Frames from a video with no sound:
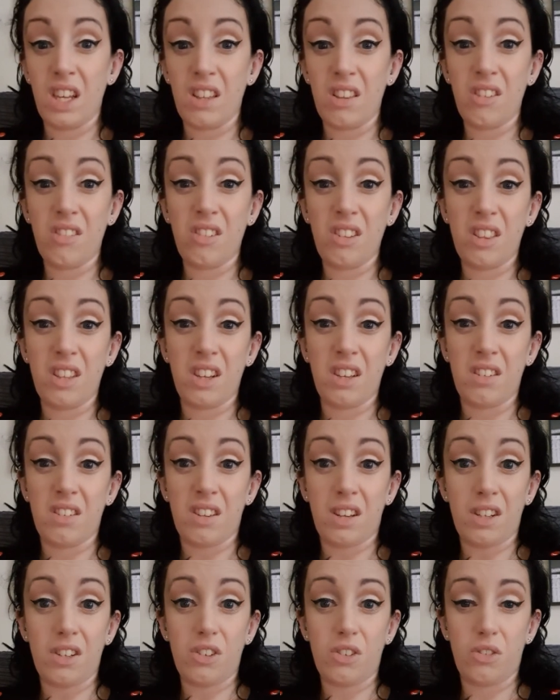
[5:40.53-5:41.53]
The only thing is
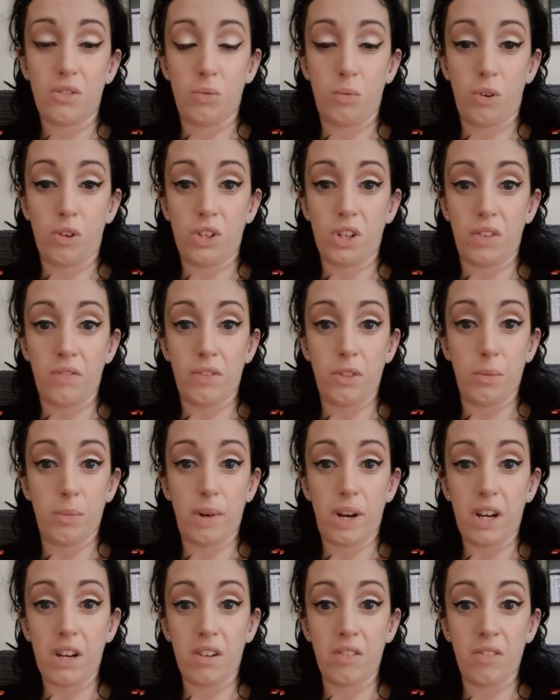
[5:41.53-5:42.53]
like just to watch out for the
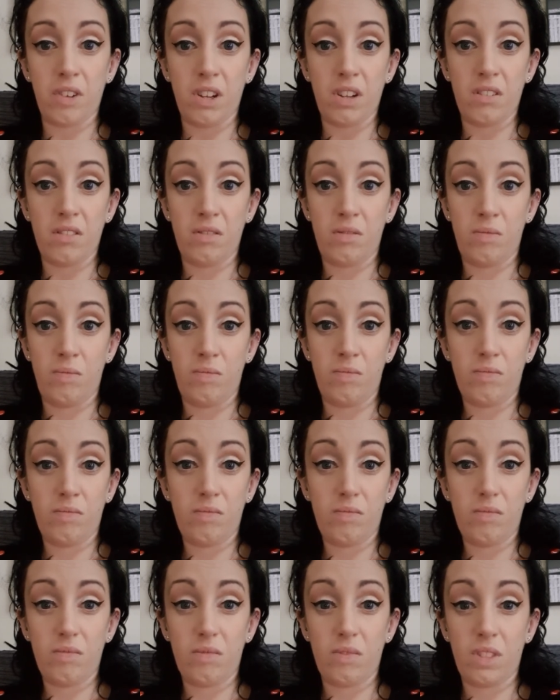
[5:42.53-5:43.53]
back of it and
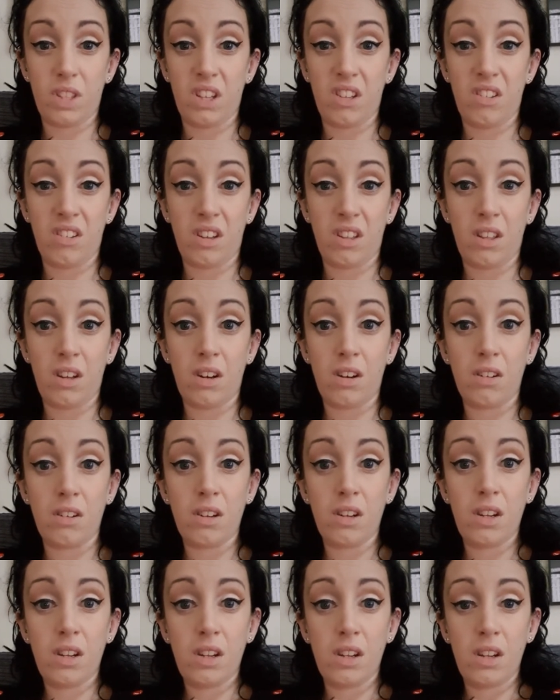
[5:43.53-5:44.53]
things like that.
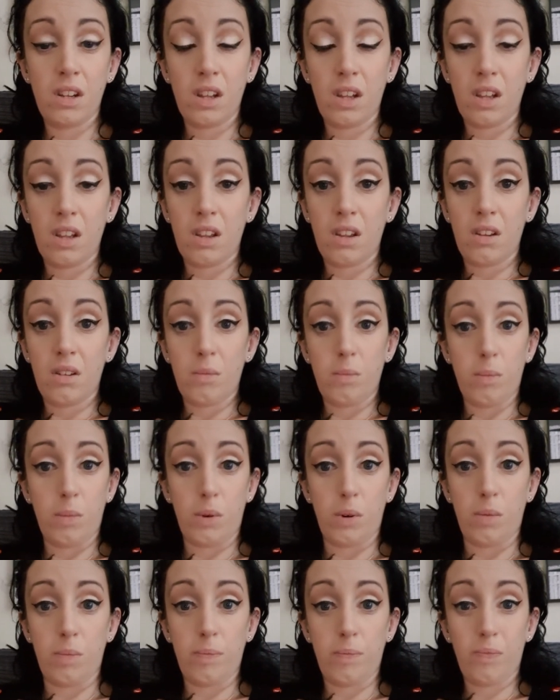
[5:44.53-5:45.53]

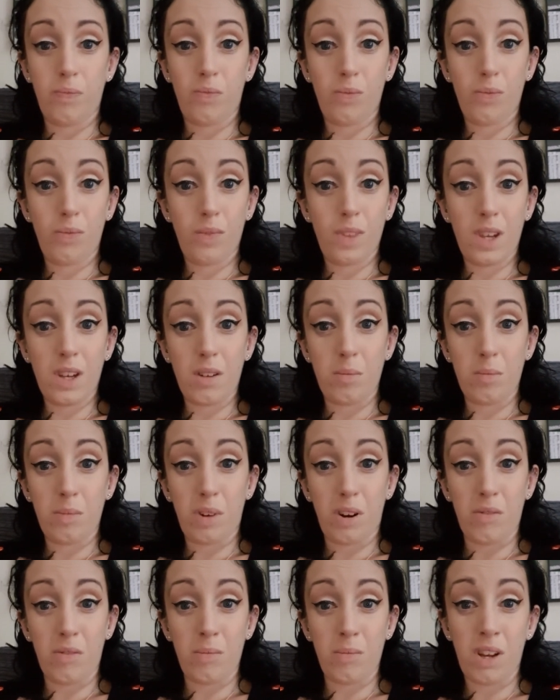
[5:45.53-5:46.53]
But yeah,
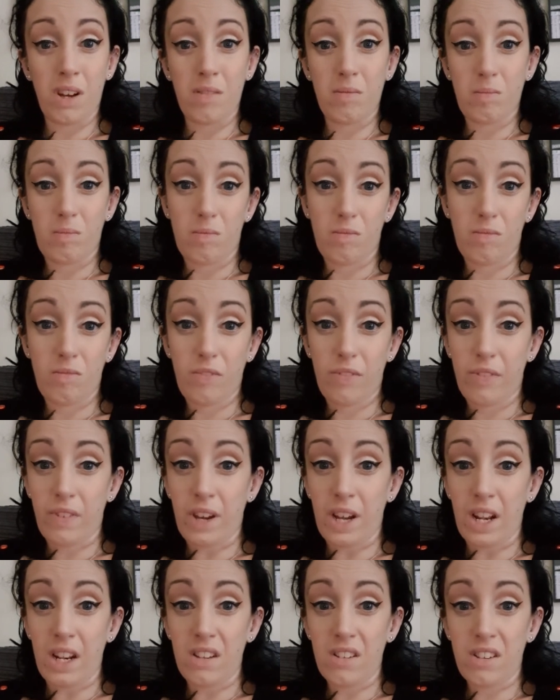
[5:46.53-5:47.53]
apart from that,
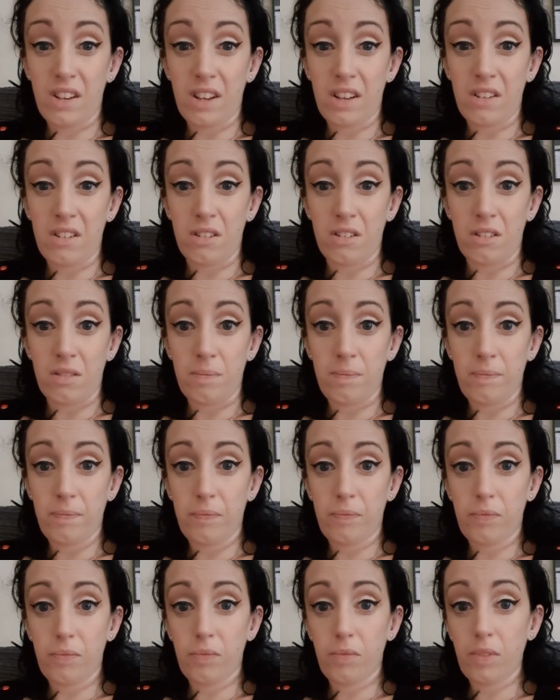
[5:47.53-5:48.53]
fairly standard.
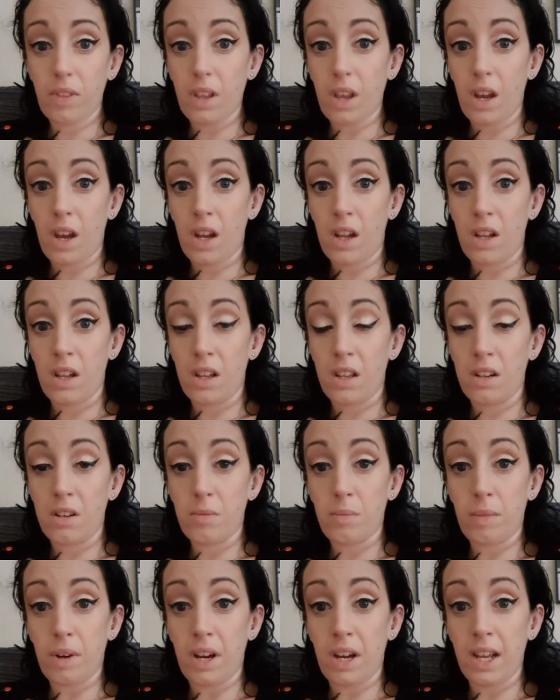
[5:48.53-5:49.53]
And
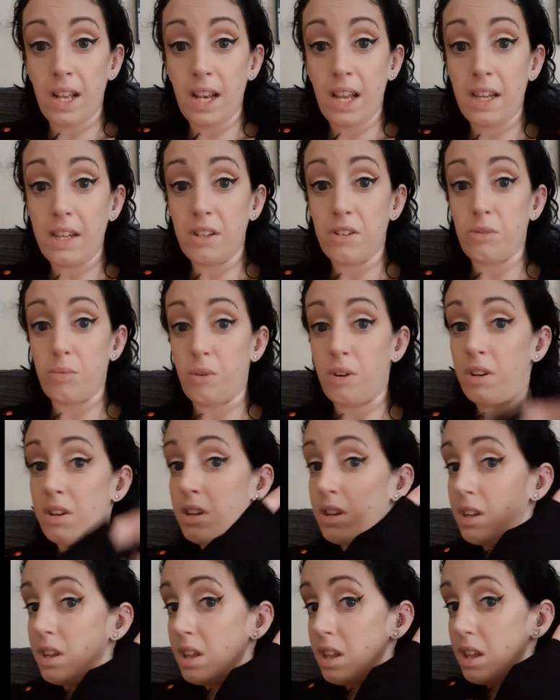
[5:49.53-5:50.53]
my latest one
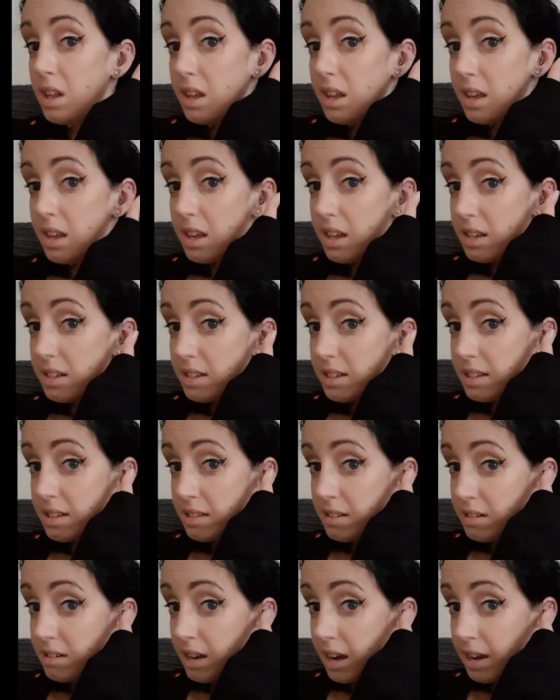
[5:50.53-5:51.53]
is this
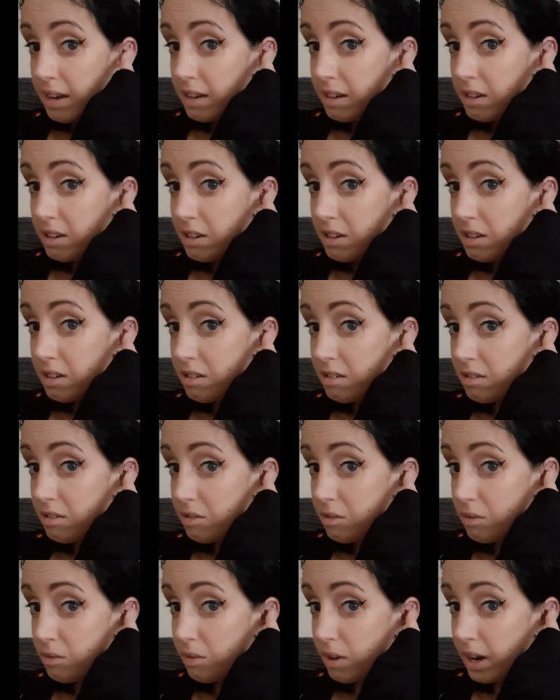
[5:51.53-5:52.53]
little guy
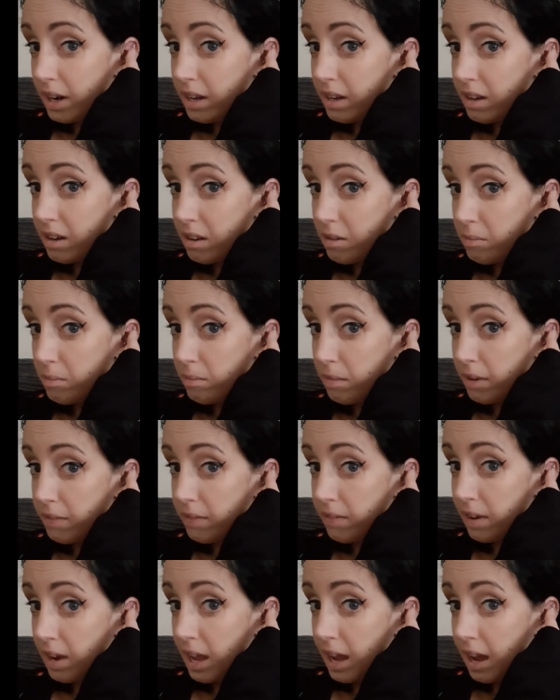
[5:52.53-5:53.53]
right here, my
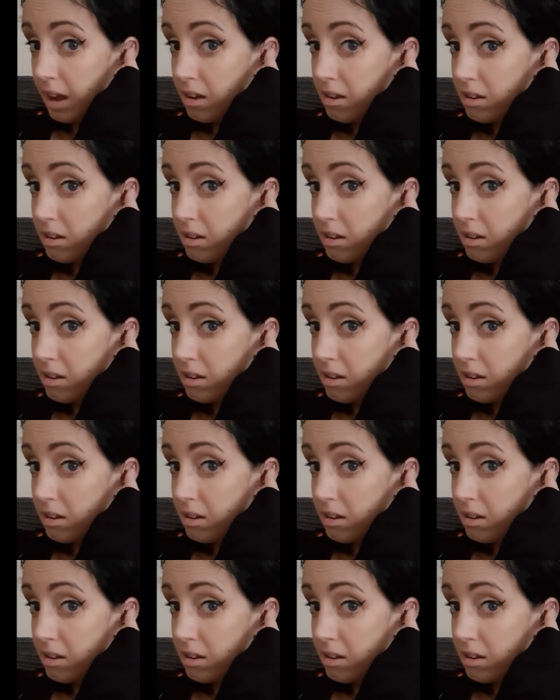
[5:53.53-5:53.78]
flat.